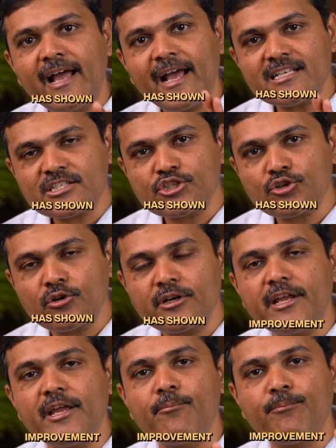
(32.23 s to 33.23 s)
has
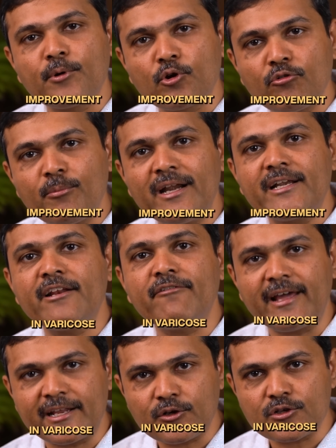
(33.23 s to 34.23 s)
shown improvement in
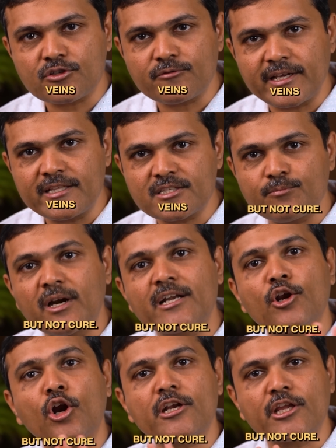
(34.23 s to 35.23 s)
varicose veins
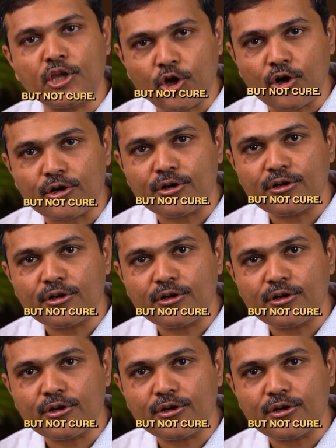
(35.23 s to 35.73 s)
but not cure.